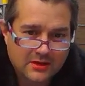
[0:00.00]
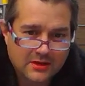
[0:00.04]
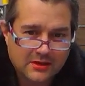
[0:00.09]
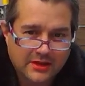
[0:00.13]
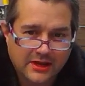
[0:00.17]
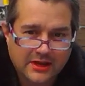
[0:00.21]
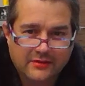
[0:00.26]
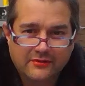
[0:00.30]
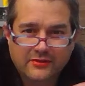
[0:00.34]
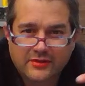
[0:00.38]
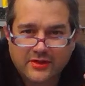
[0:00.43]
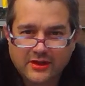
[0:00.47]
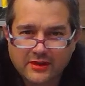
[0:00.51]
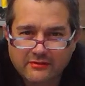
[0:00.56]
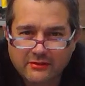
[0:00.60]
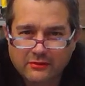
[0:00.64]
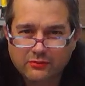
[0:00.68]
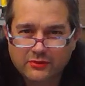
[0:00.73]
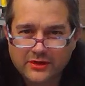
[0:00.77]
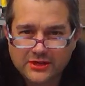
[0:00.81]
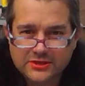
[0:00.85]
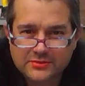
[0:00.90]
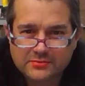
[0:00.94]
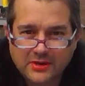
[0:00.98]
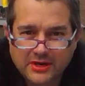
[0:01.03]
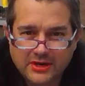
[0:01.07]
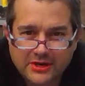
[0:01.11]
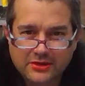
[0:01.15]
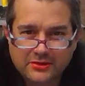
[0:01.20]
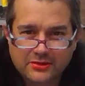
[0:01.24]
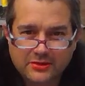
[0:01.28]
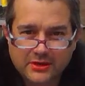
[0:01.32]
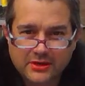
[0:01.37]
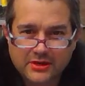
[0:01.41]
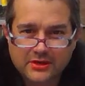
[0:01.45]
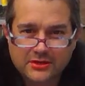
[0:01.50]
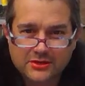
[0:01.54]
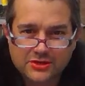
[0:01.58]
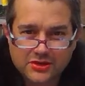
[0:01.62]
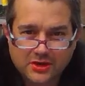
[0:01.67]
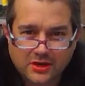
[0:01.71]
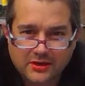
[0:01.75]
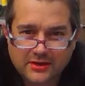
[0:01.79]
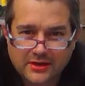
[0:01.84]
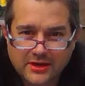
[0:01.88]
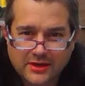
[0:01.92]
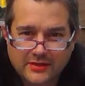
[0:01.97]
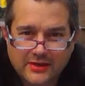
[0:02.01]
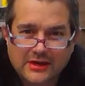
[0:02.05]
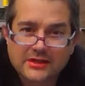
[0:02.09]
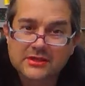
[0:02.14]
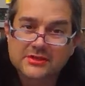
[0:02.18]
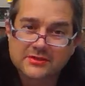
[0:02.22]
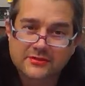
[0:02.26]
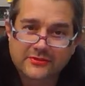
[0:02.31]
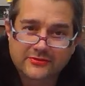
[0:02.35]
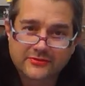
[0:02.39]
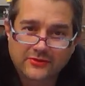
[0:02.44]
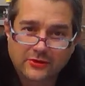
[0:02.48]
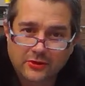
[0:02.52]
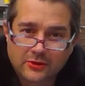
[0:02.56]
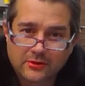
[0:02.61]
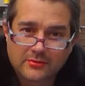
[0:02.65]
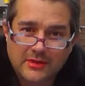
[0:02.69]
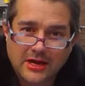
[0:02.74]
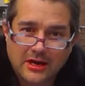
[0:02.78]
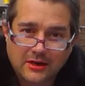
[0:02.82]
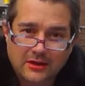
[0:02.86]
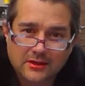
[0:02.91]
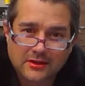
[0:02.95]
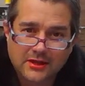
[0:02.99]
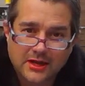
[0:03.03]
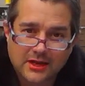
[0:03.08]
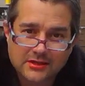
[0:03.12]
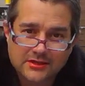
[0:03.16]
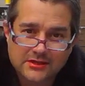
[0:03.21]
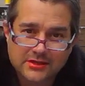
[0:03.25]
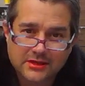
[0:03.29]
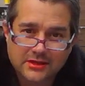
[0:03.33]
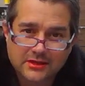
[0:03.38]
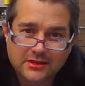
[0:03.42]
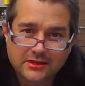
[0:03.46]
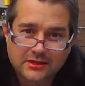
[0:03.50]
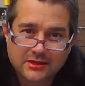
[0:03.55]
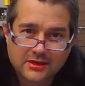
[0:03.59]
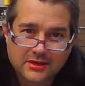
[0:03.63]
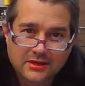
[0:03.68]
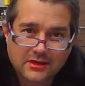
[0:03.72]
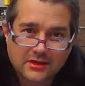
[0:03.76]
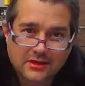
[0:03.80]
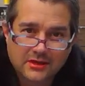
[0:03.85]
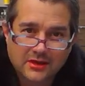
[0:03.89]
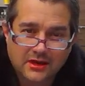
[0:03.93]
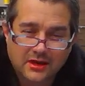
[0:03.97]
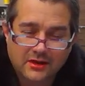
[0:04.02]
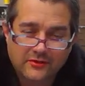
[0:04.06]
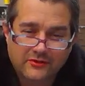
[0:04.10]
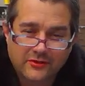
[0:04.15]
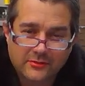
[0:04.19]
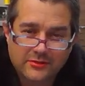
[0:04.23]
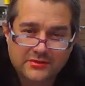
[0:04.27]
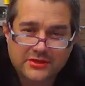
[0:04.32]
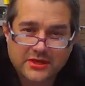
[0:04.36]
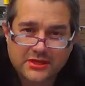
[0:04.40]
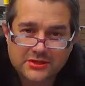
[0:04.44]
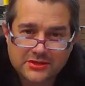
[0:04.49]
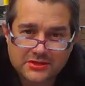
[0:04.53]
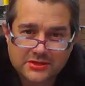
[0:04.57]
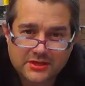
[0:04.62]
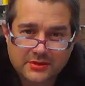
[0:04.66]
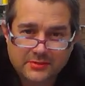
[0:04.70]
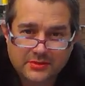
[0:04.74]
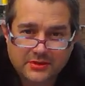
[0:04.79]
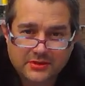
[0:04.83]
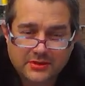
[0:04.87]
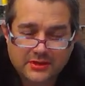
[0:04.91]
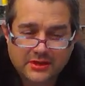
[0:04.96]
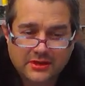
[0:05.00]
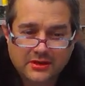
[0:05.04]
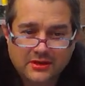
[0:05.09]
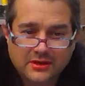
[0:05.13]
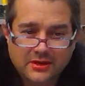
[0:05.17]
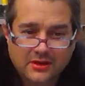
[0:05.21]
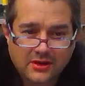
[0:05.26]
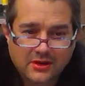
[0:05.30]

Like if you think of a rich, buttery Chardonnay, that is a full malolactic fermentation typically,